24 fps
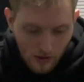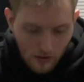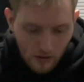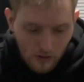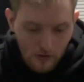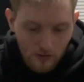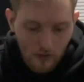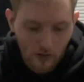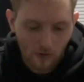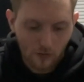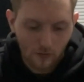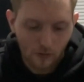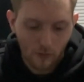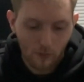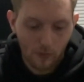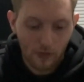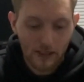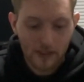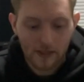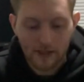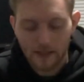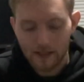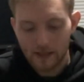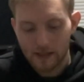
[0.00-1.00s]
so for
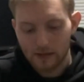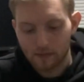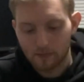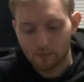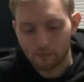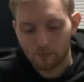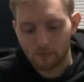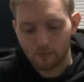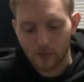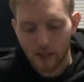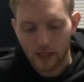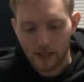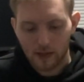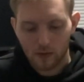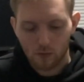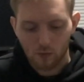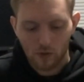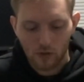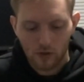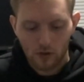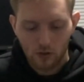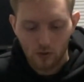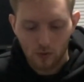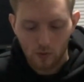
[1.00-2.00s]
PC specs we
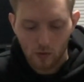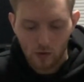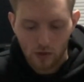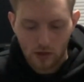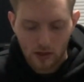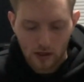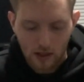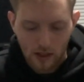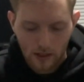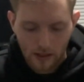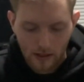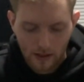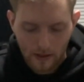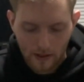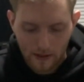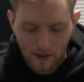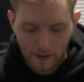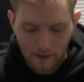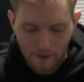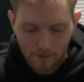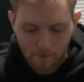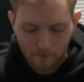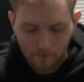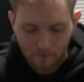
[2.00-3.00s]
used
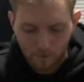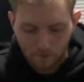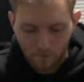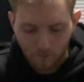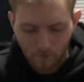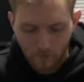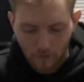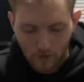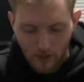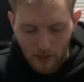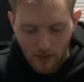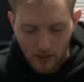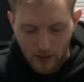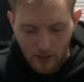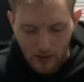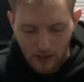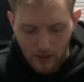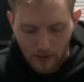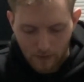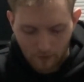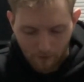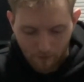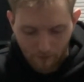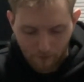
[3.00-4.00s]

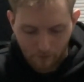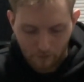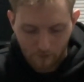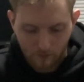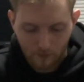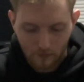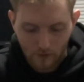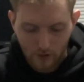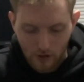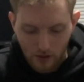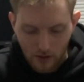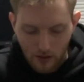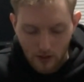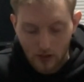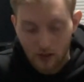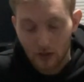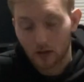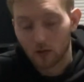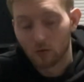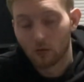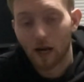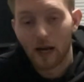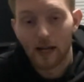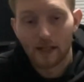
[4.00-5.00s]
the
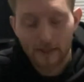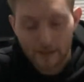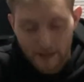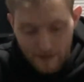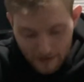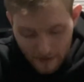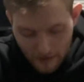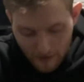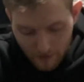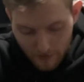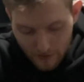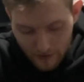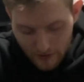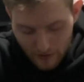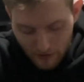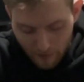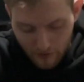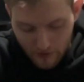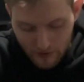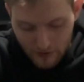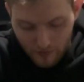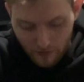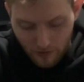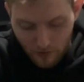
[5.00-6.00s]
Ryzen 7
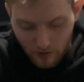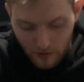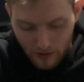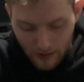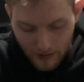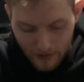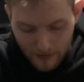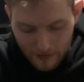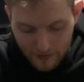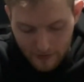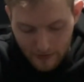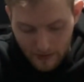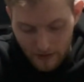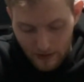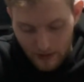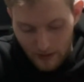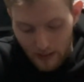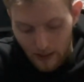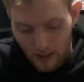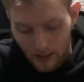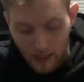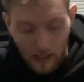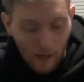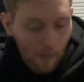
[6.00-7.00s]
7700X,
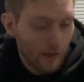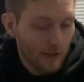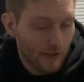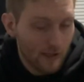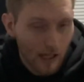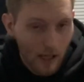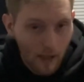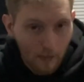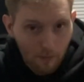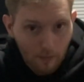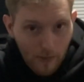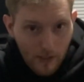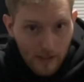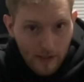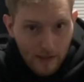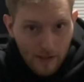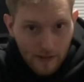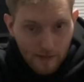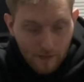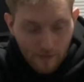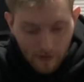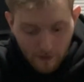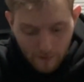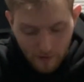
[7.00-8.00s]
an MSI
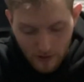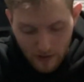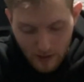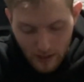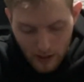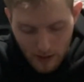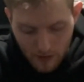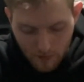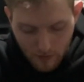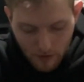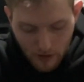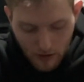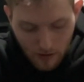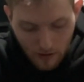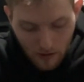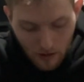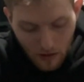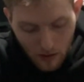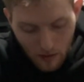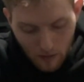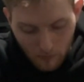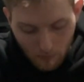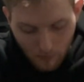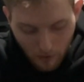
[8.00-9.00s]
B650-P
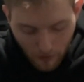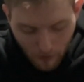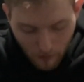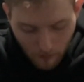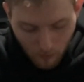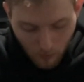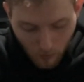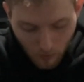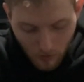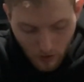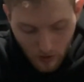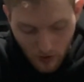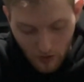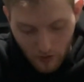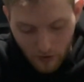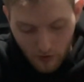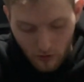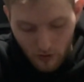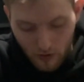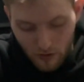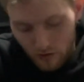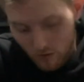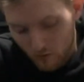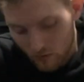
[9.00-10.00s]
motherboard,
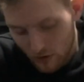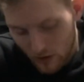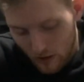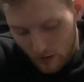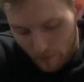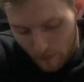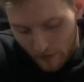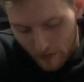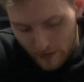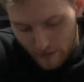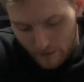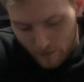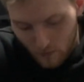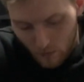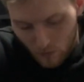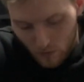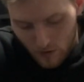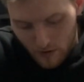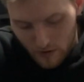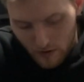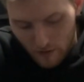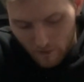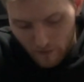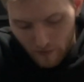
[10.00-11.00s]
32 gigabytes of
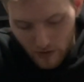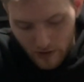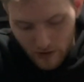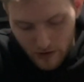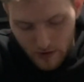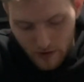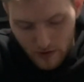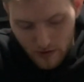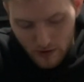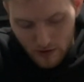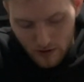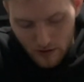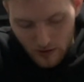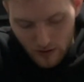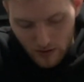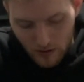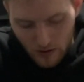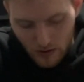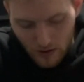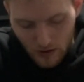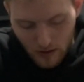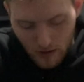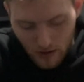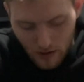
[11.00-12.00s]
Corsair Vengeance
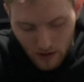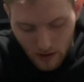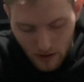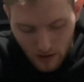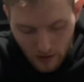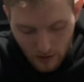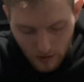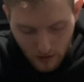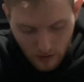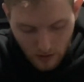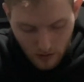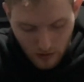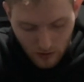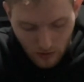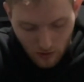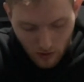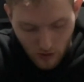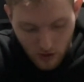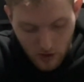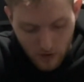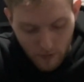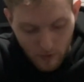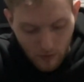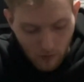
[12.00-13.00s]

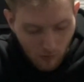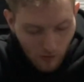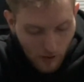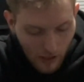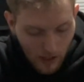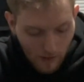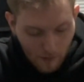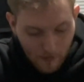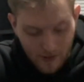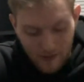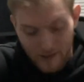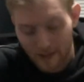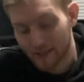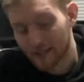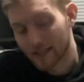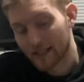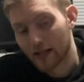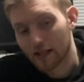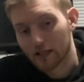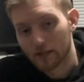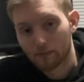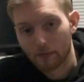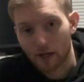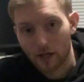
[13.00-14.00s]
RGB RAM,
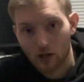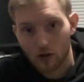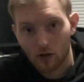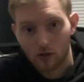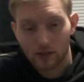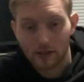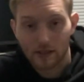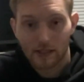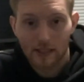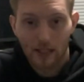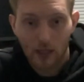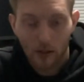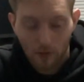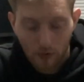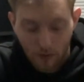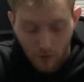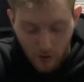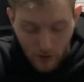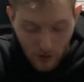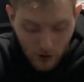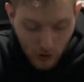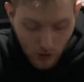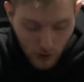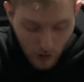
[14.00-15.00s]
6000 megahertz
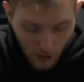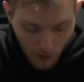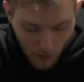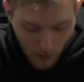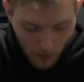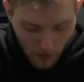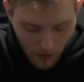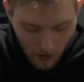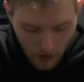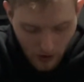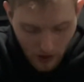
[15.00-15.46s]
CL32.